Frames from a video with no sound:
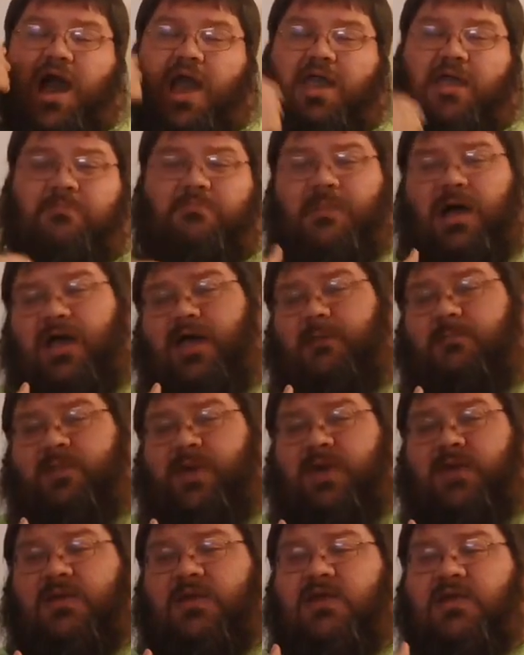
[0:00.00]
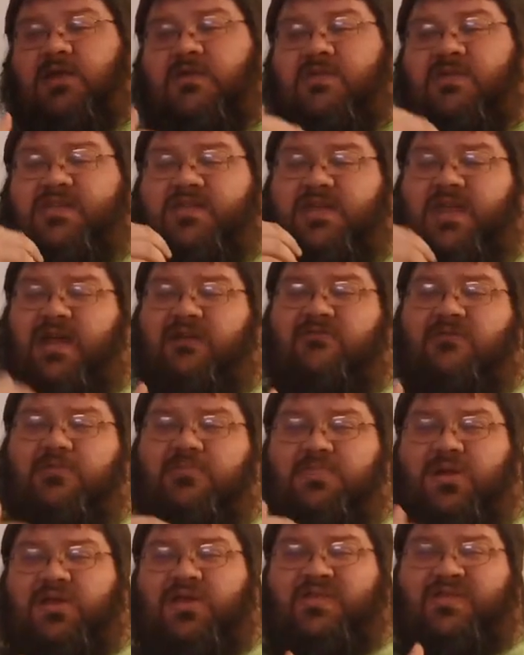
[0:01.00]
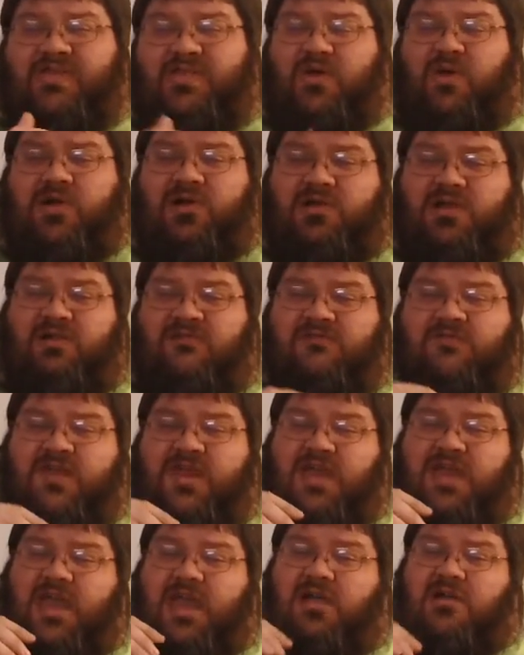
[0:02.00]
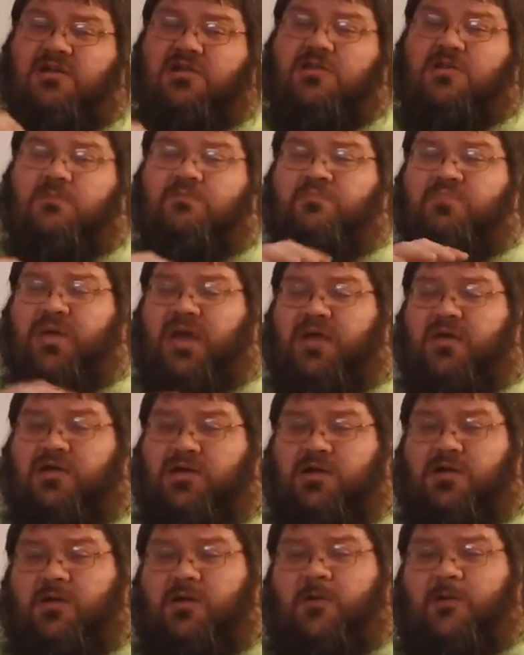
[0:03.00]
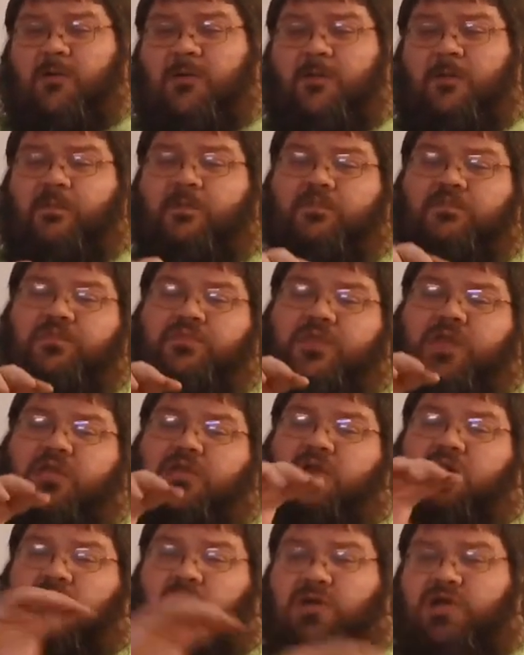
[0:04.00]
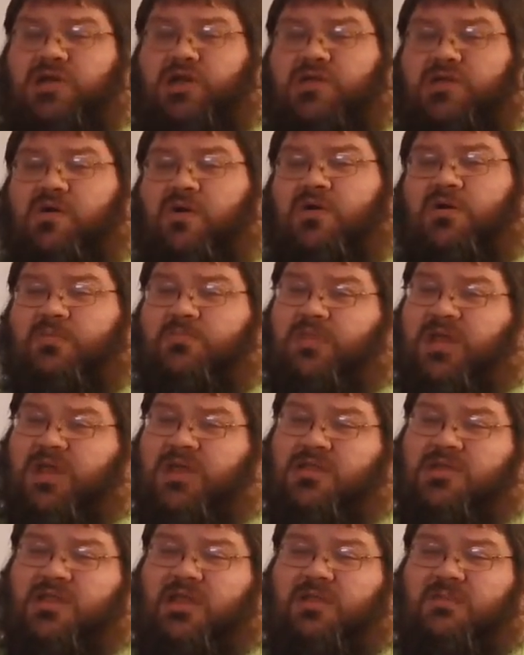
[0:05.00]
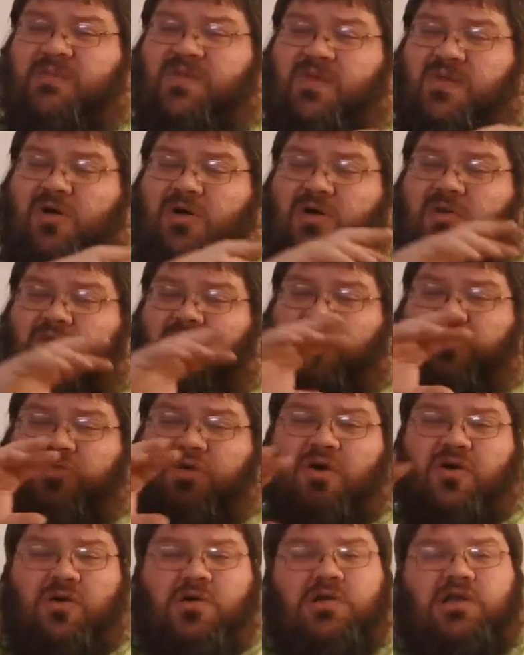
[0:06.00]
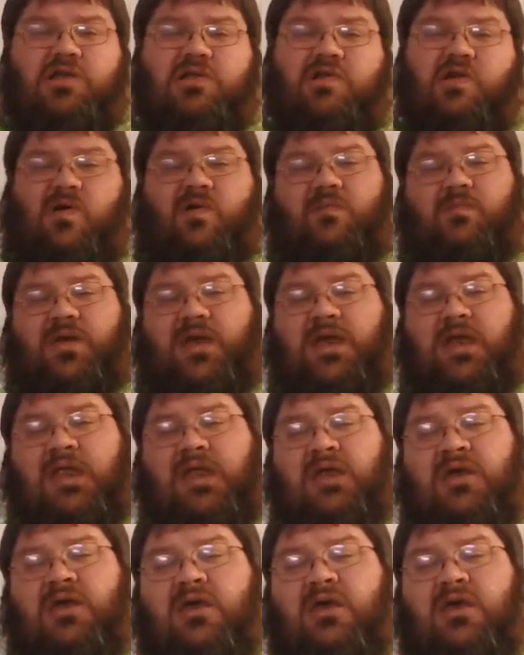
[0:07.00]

In my opinion, there has never been a song that fit a character better than the Honky Tonk Man theme song with the Honky Tonk Man.